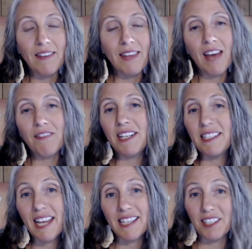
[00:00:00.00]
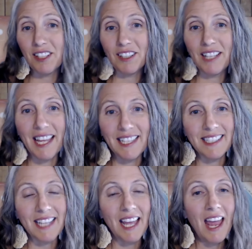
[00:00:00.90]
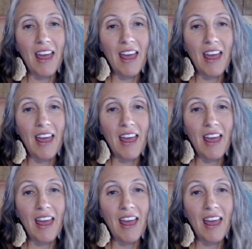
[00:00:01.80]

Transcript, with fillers: And they have an intestinal cleanse